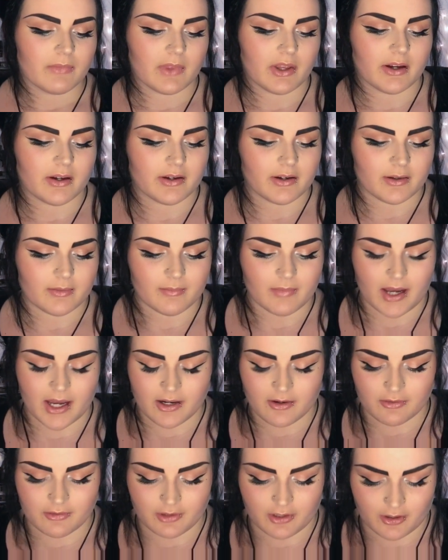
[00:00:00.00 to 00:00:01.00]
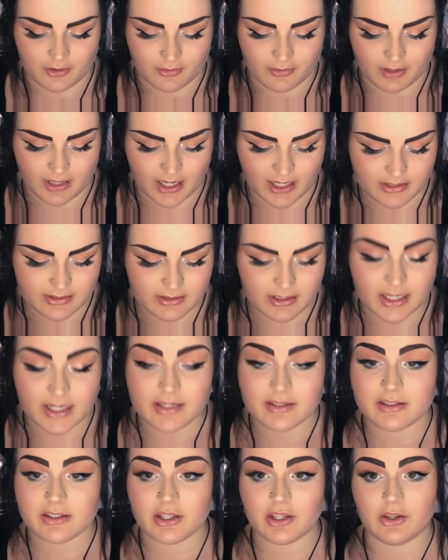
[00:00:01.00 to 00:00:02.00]
um i don't know it's
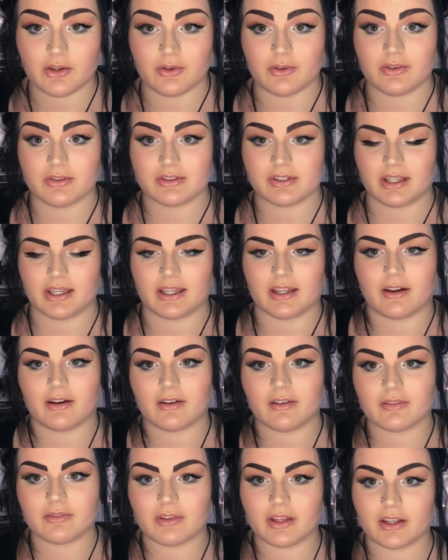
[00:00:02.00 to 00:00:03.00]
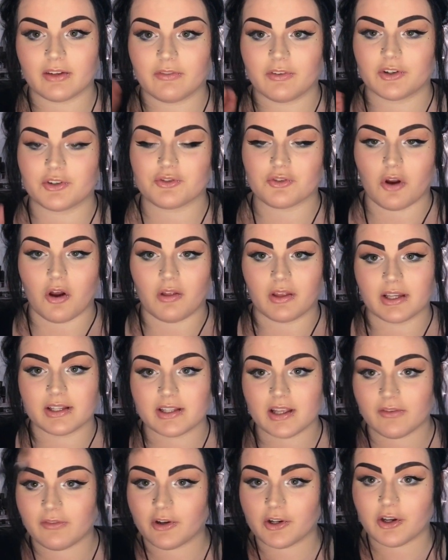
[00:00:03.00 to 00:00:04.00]
nice to use like like for drawing
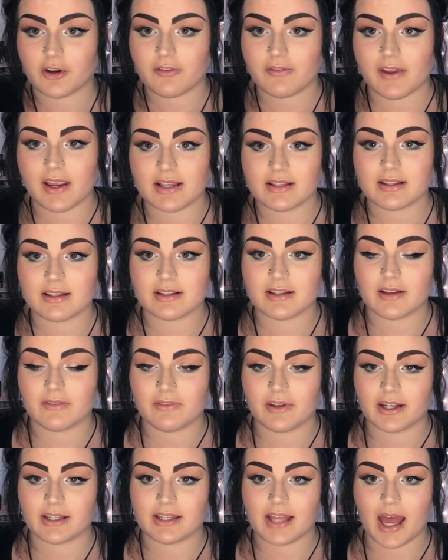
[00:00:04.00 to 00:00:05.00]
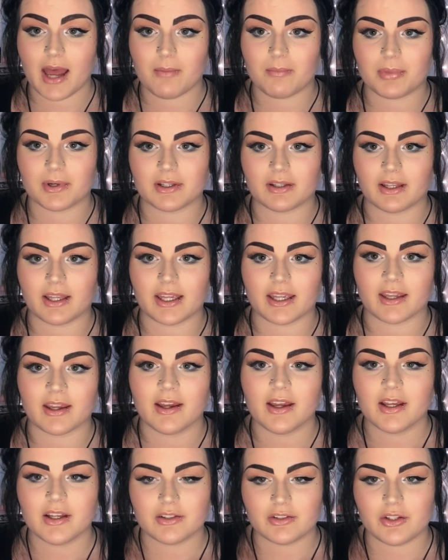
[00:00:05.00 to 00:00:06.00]
stuff on your face and stuff like that but like
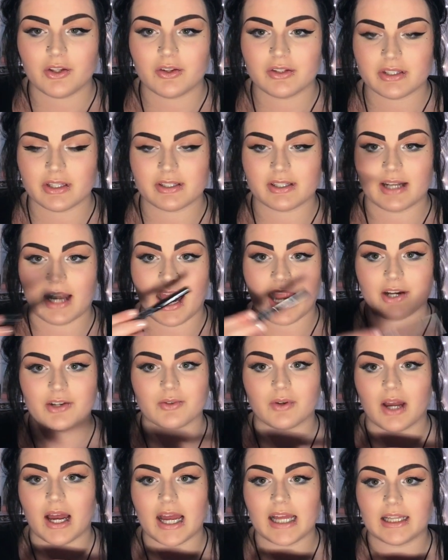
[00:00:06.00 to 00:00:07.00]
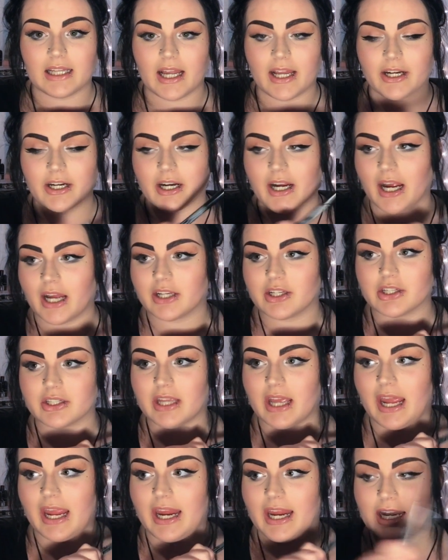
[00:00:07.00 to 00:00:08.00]
to use as an actual eyeliner I
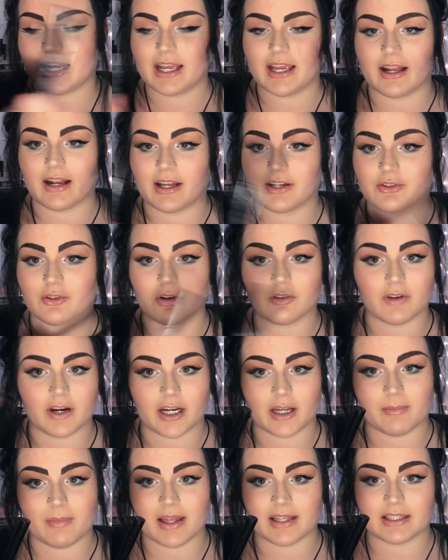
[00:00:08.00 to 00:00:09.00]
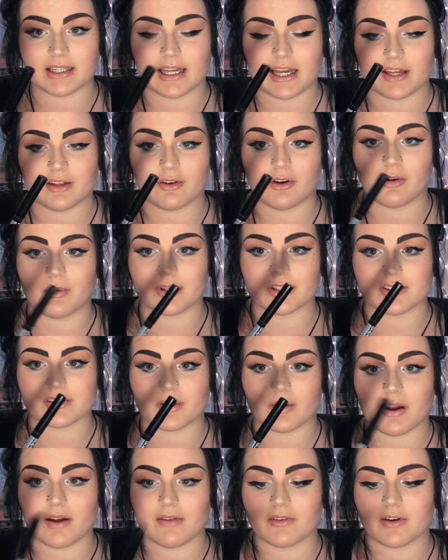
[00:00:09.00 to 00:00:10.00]
just hate it and I don't recommend it at all
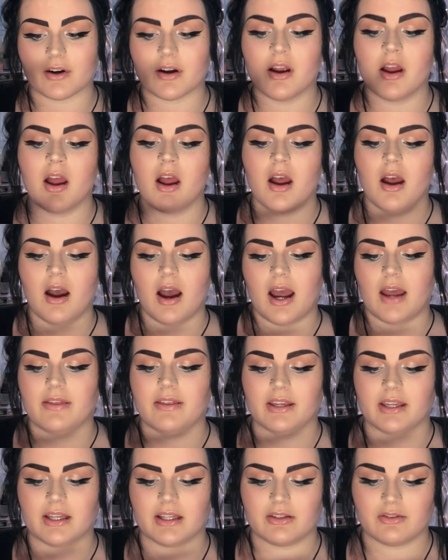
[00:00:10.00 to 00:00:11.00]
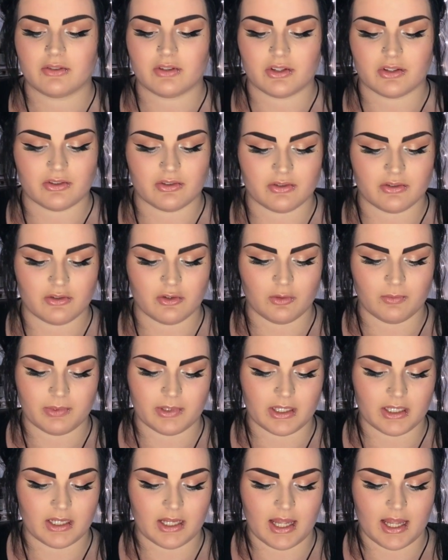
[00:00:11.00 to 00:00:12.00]
whatsoever I think it's just
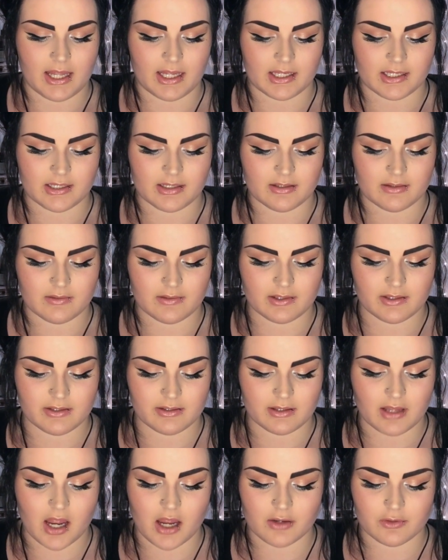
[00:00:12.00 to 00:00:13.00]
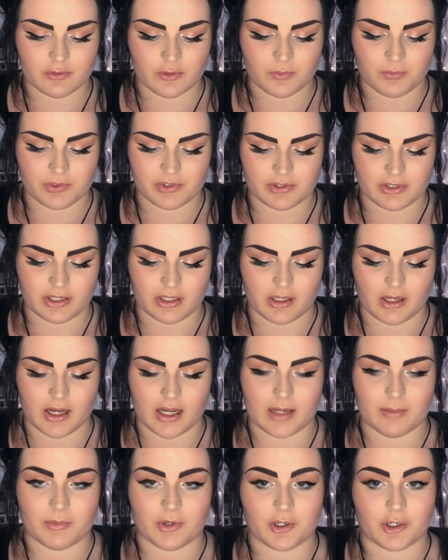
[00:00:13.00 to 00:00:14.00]
stupid and it's not a super skinny
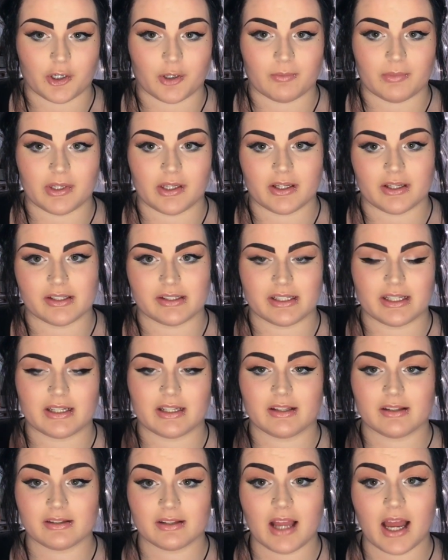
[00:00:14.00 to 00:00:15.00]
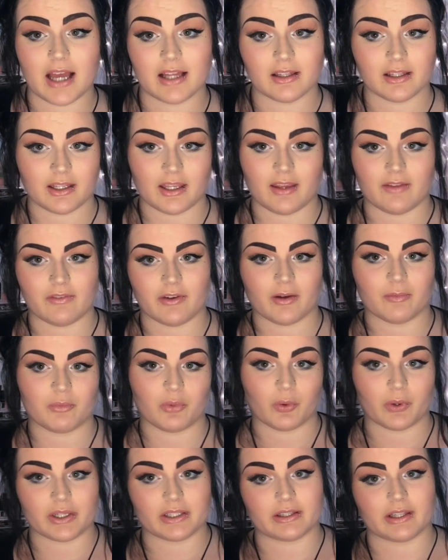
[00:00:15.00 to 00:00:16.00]
eye marker because it does not leave a
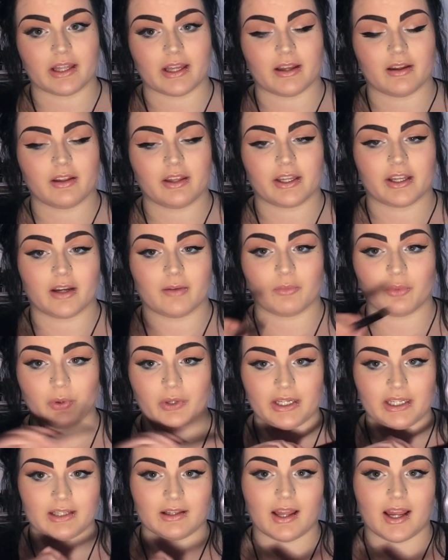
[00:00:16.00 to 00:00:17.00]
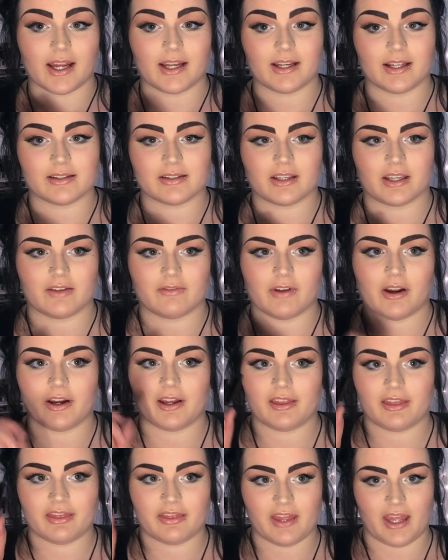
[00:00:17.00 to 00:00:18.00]
point line like a pointy line it's like
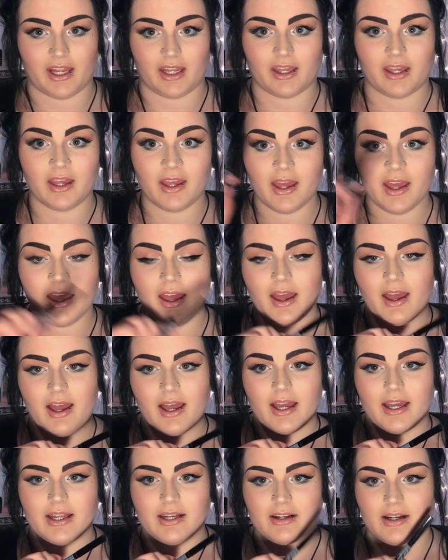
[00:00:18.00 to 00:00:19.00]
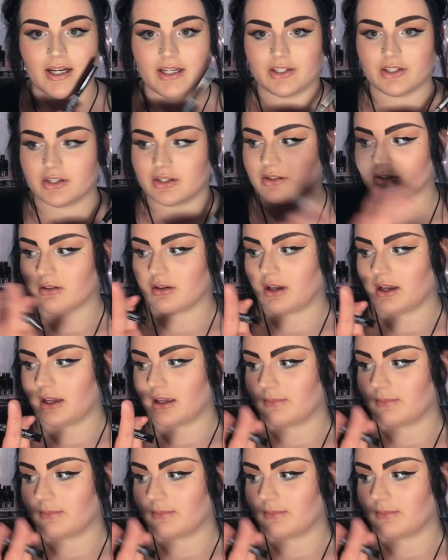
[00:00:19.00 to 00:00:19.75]
very thick and I just